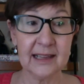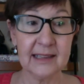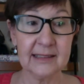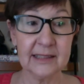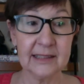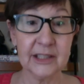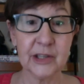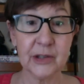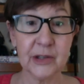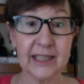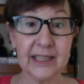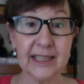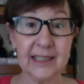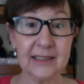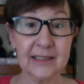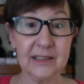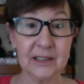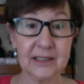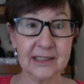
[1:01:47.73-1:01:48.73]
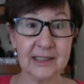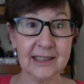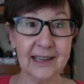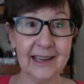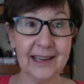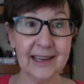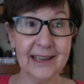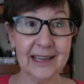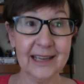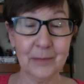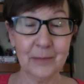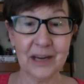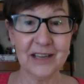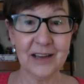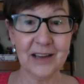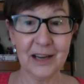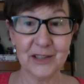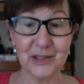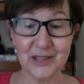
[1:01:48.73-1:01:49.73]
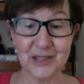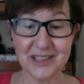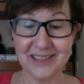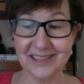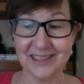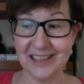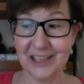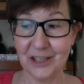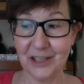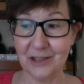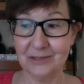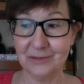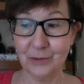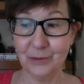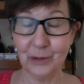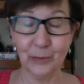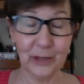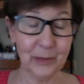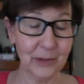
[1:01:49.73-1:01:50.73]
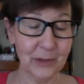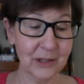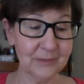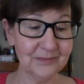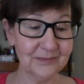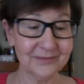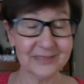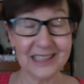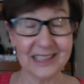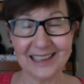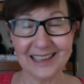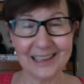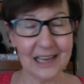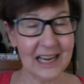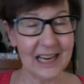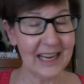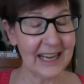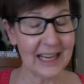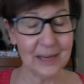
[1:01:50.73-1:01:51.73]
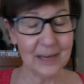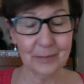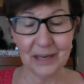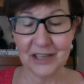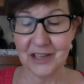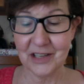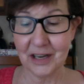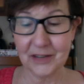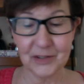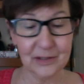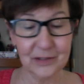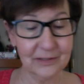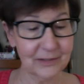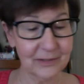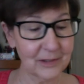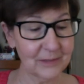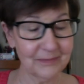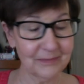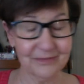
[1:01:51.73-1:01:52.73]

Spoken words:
literally it looked like, and my doctors, I had my doctor for